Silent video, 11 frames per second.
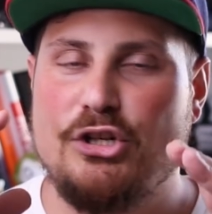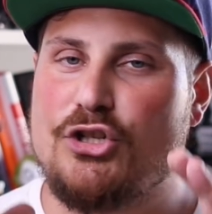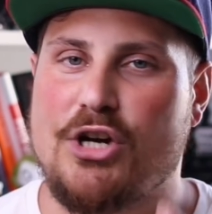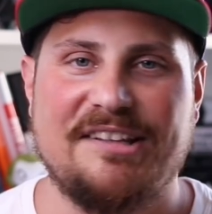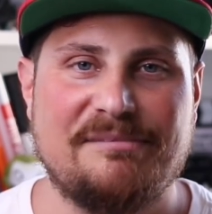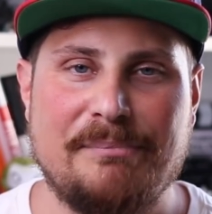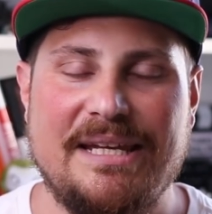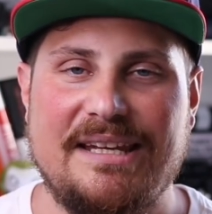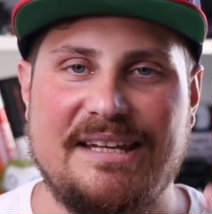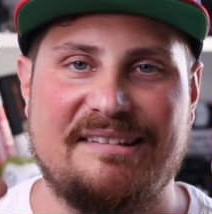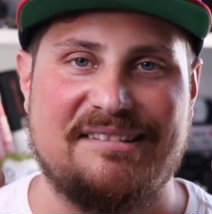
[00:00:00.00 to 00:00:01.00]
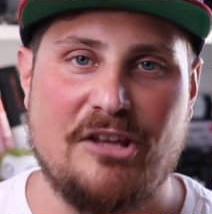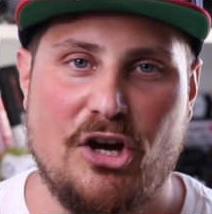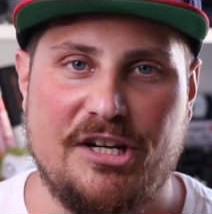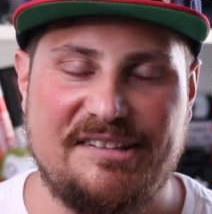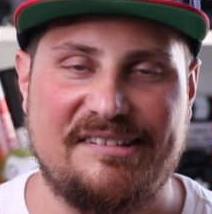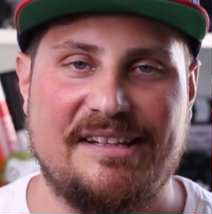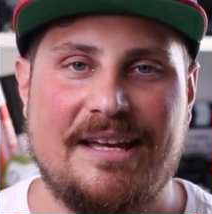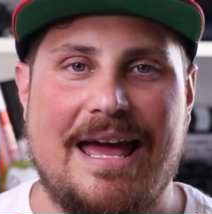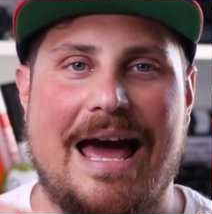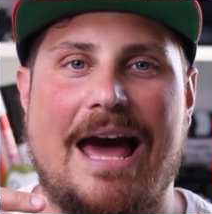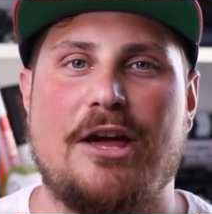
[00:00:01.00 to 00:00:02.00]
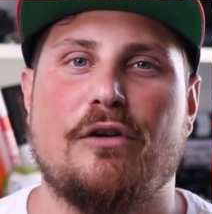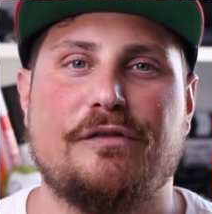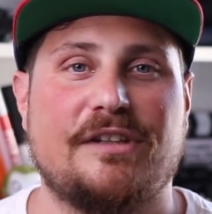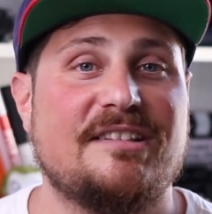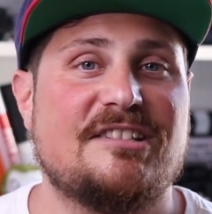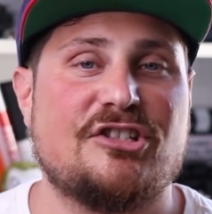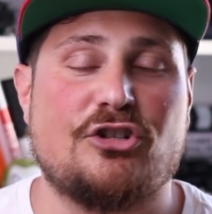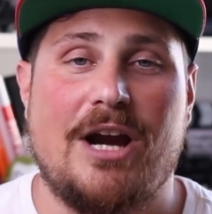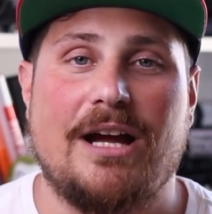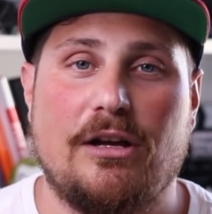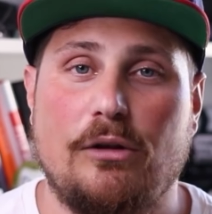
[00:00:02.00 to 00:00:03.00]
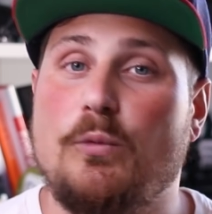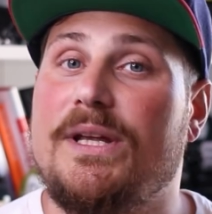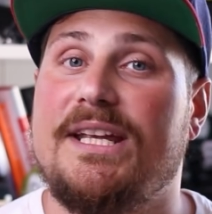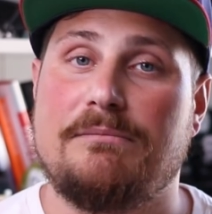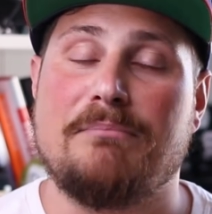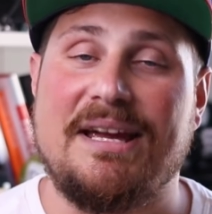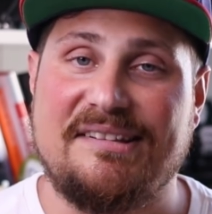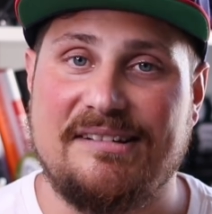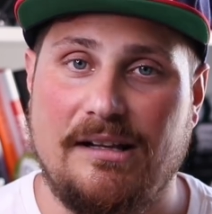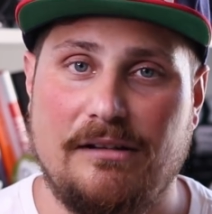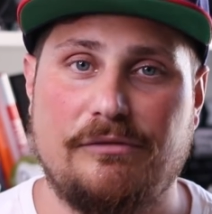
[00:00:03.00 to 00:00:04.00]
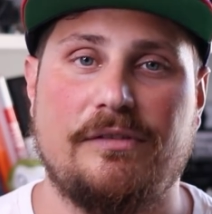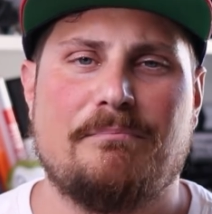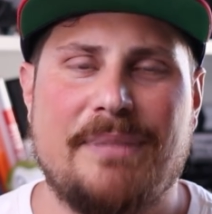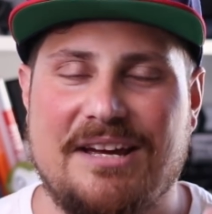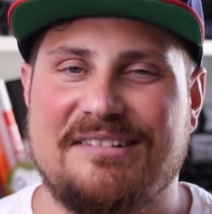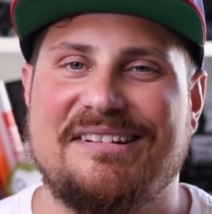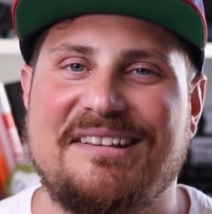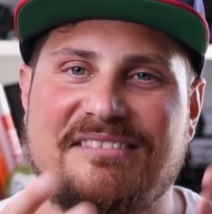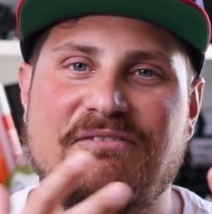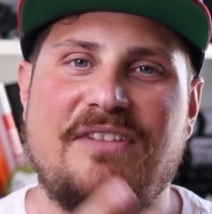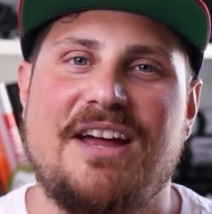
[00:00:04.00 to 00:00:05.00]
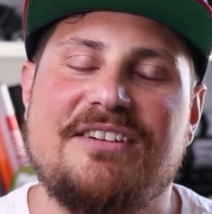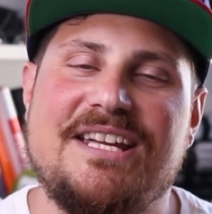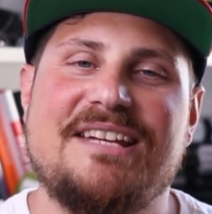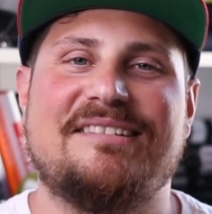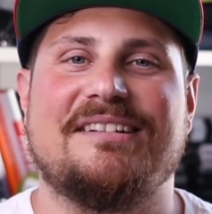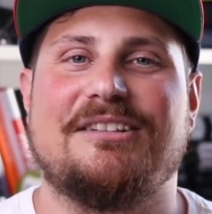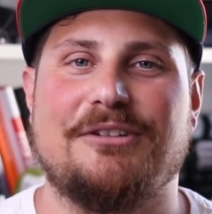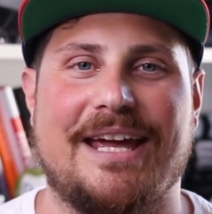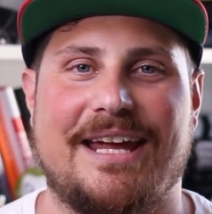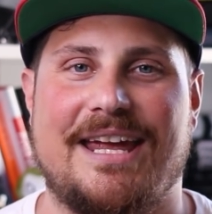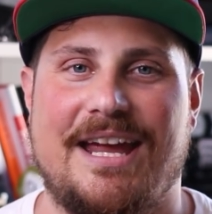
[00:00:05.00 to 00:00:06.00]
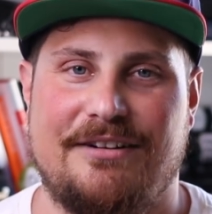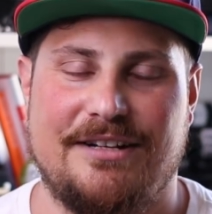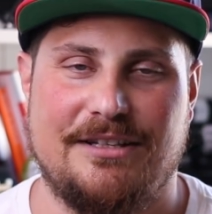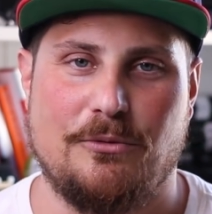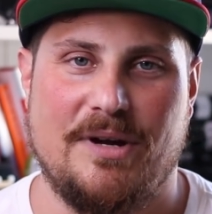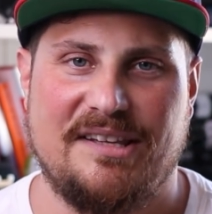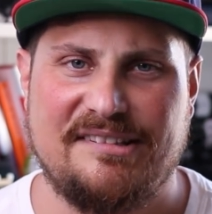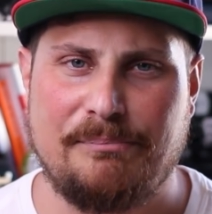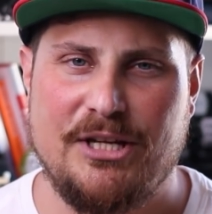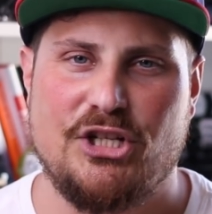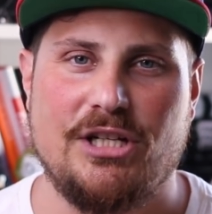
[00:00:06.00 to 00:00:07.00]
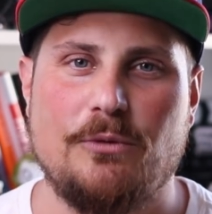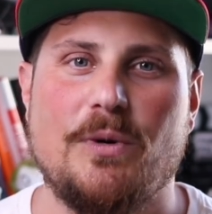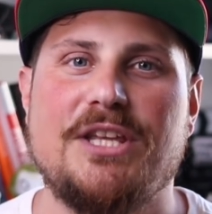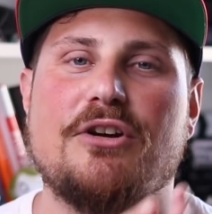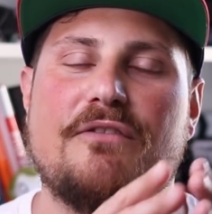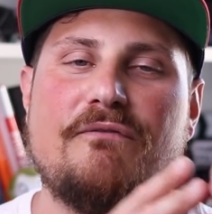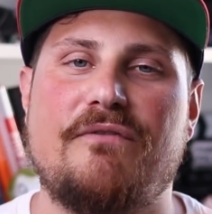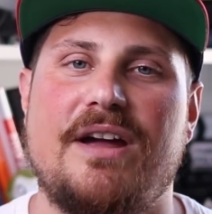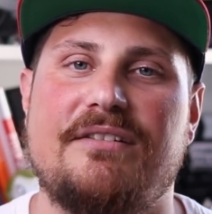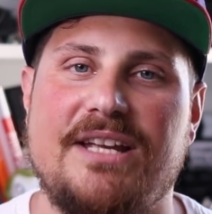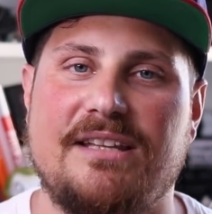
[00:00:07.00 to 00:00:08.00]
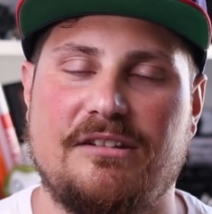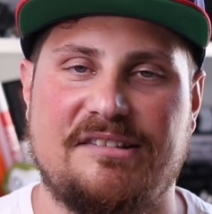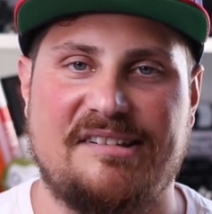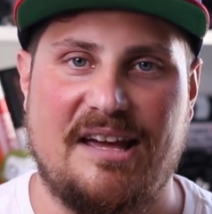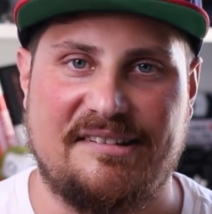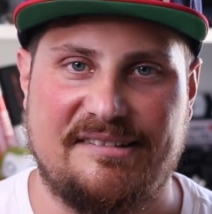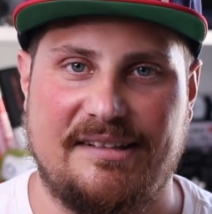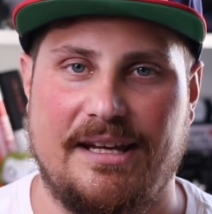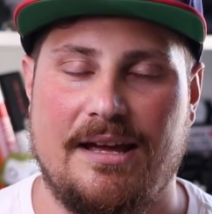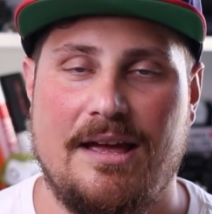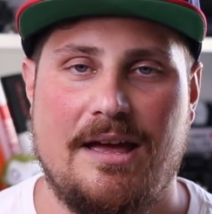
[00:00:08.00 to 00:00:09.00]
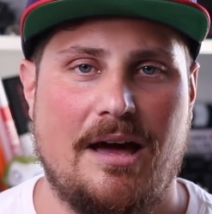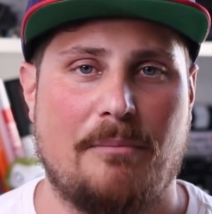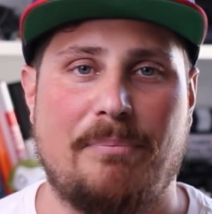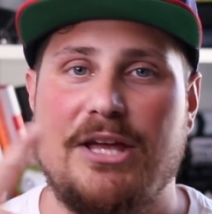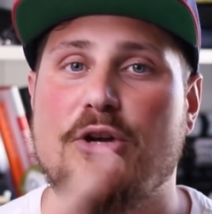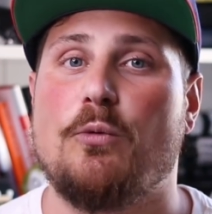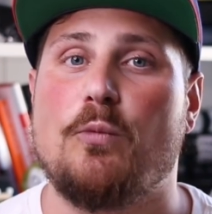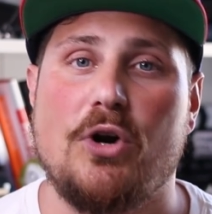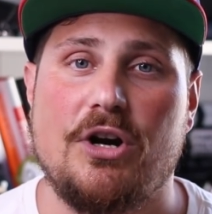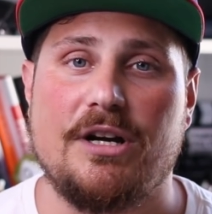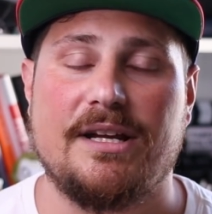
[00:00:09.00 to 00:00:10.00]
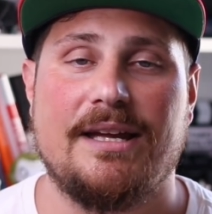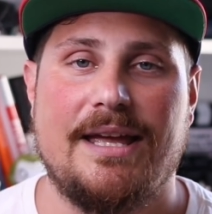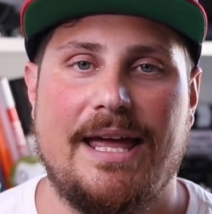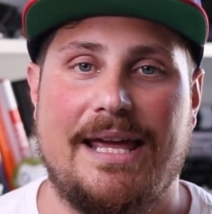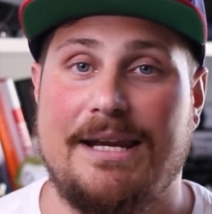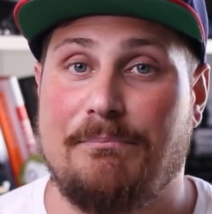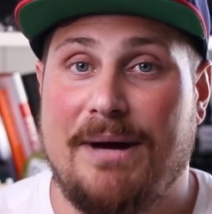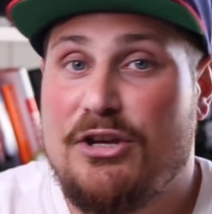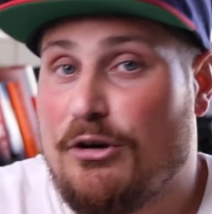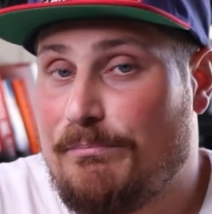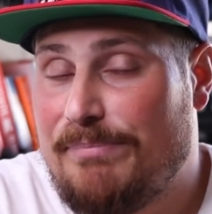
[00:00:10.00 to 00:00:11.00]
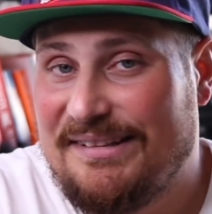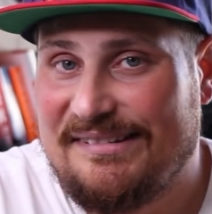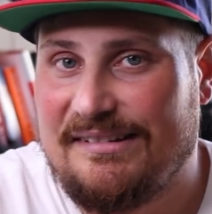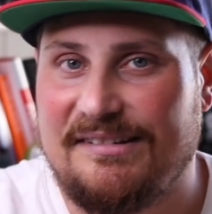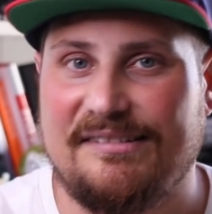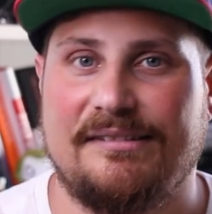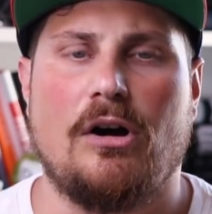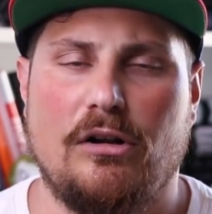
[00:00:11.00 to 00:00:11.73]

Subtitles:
Trust me, it's not easy. I often struggle with it myself because it's very easy to get carried away, especially when you're very enthusiastic about your work and about your business.